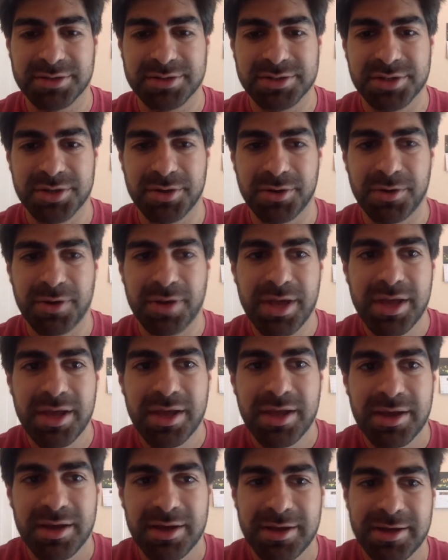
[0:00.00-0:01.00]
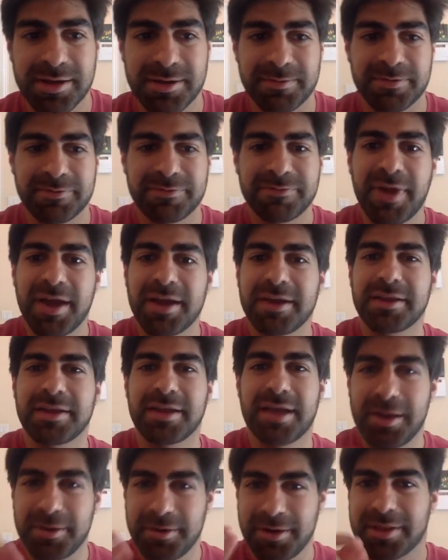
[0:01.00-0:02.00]
So
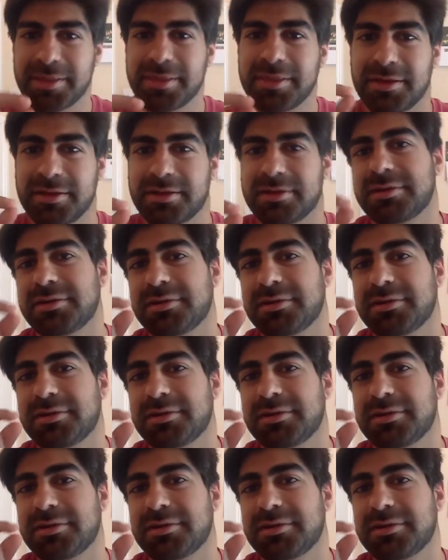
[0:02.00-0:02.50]
finding out, I think,